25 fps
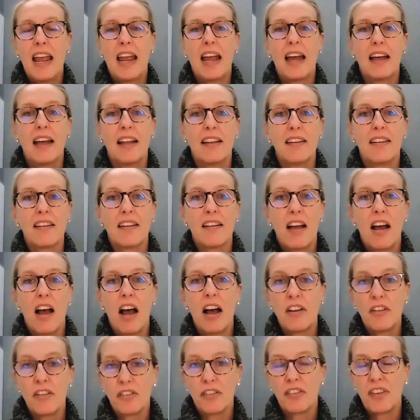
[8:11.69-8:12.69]
And
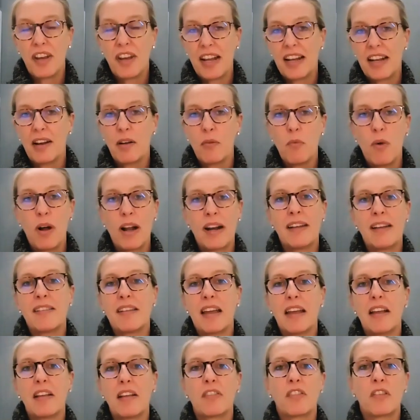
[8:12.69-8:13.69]
understanding what
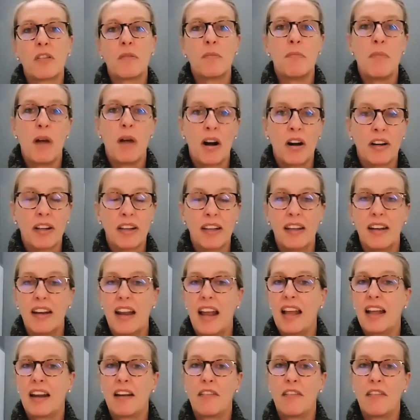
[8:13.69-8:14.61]
it takes to market